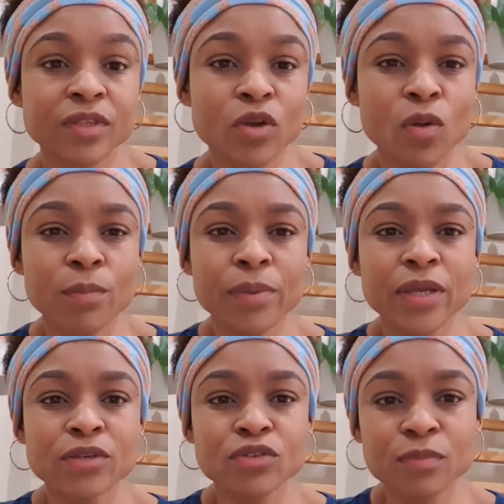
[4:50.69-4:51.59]

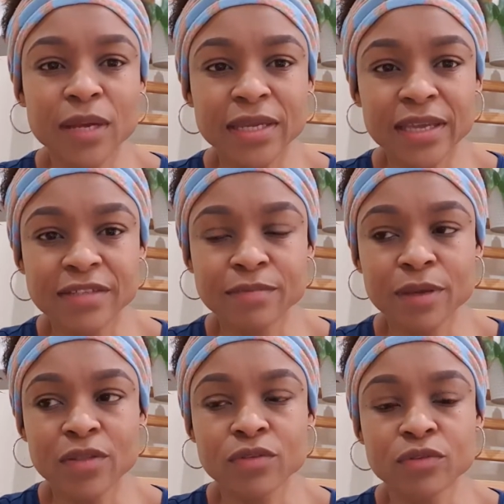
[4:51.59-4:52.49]
compared to my guest
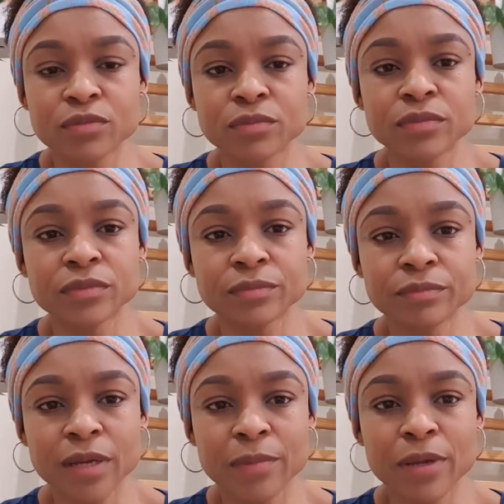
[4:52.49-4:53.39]
bathroom.
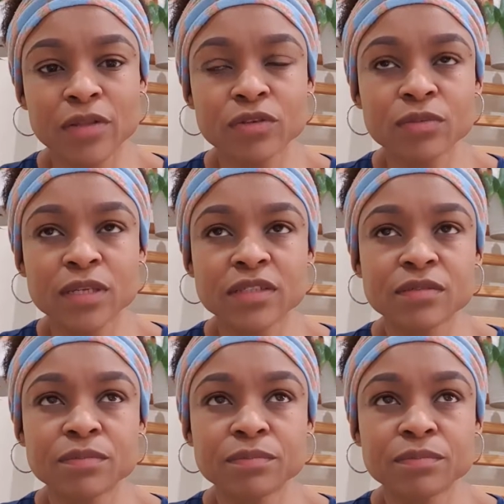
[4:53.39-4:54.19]
My bathroom has